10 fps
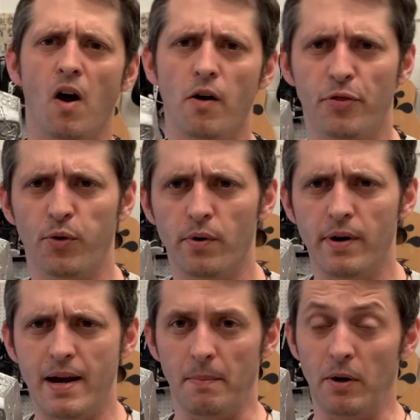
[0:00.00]
our Thor
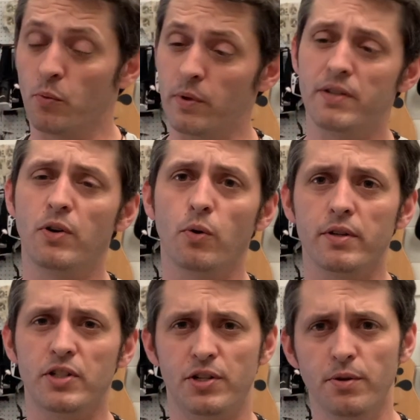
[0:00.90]
Hammer, which of course
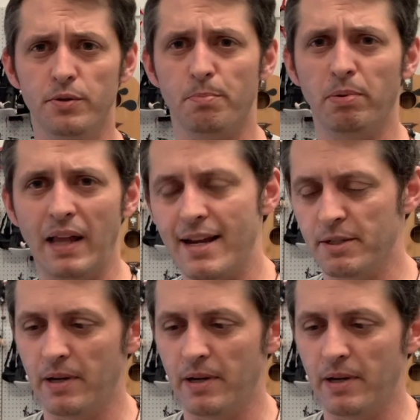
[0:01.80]
shoots plasma